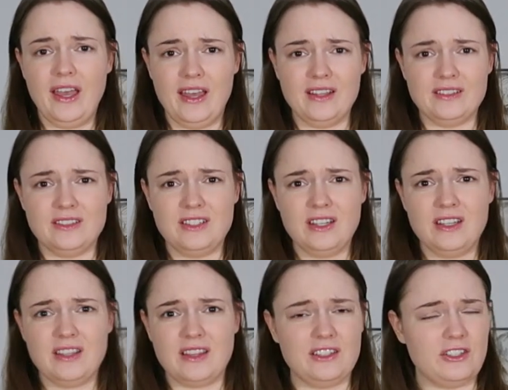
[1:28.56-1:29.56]
and
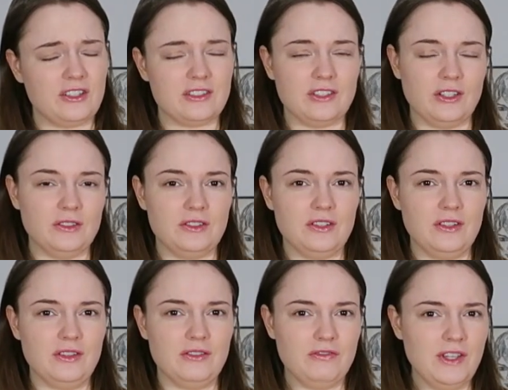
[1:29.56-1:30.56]
that does not
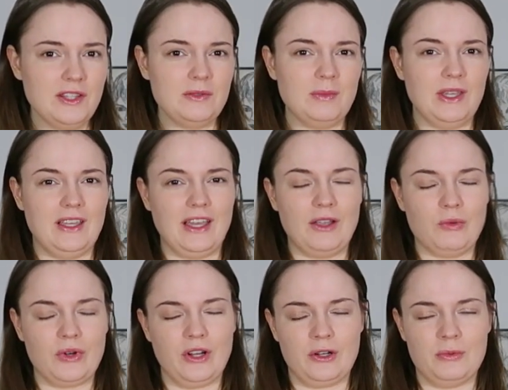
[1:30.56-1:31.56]
fit me a
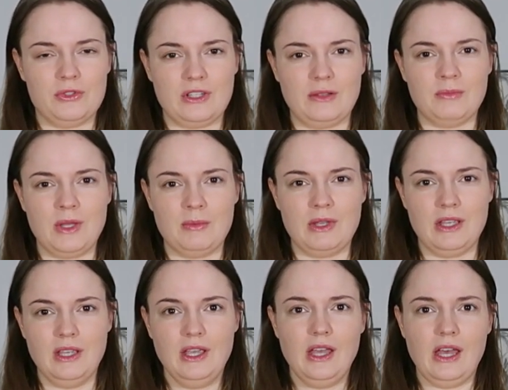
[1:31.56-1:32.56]
100%
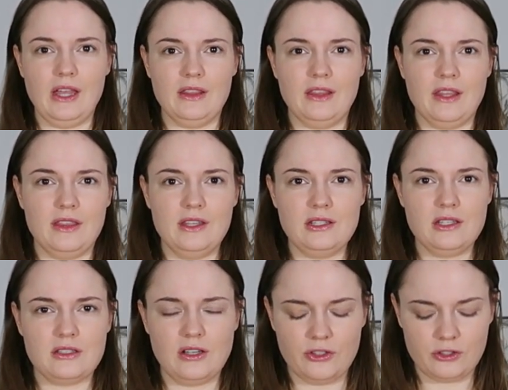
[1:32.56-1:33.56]
maybe and this
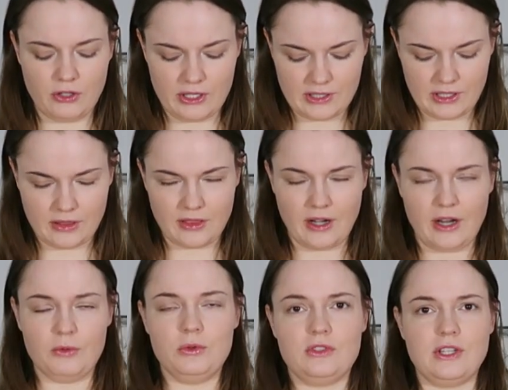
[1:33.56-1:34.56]
is a lingerie set that
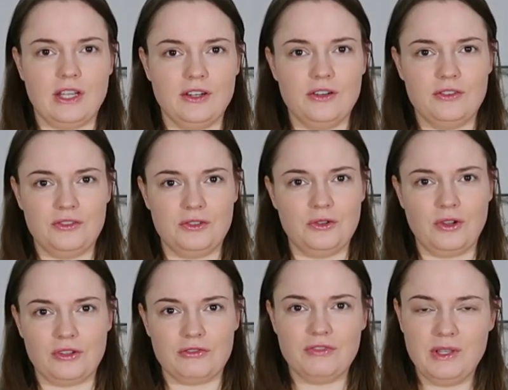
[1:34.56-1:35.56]
I would say do
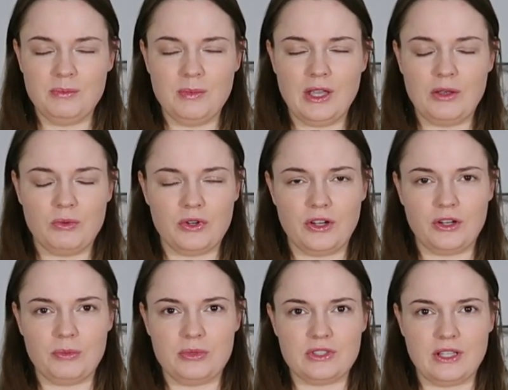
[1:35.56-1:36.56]
not fit me a
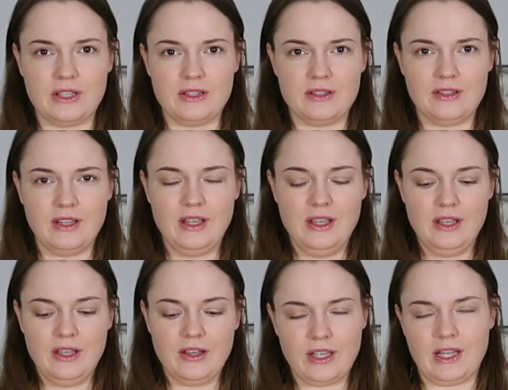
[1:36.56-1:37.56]
100%
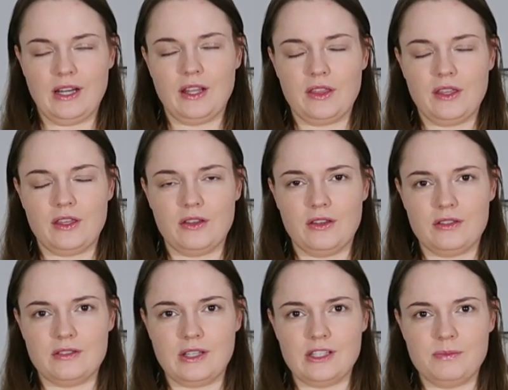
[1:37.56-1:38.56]
again I think a
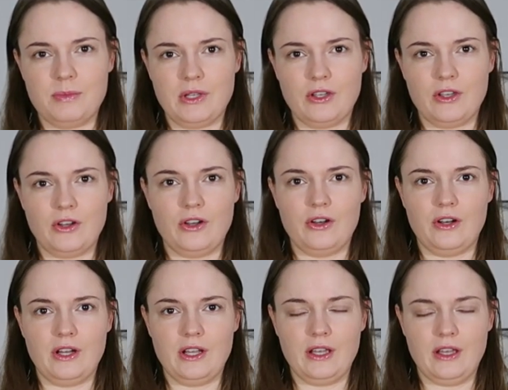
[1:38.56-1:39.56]
size
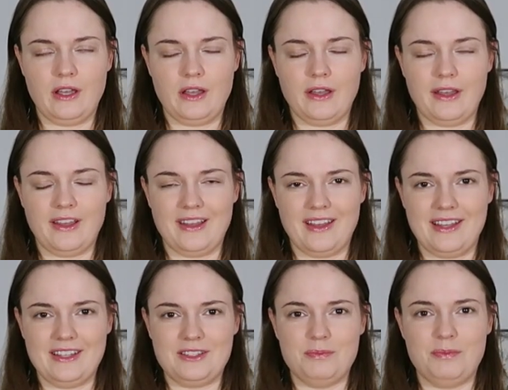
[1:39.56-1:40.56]
bigger
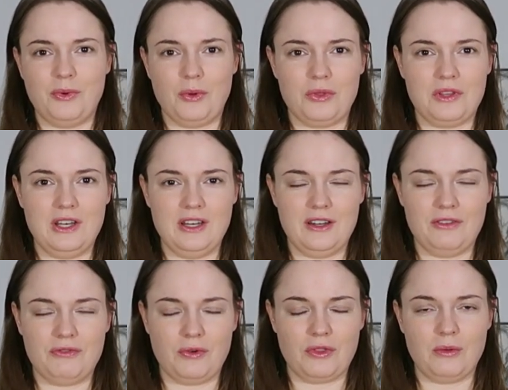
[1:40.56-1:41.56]
uh, is both
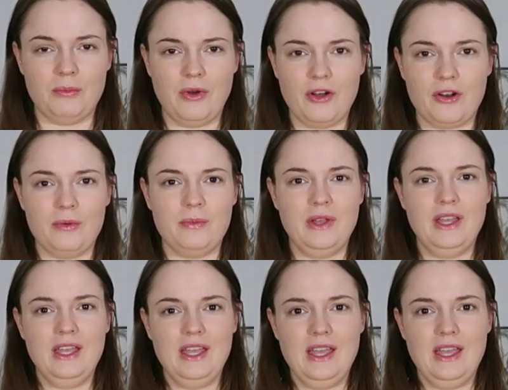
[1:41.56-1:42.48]
needed for the bottom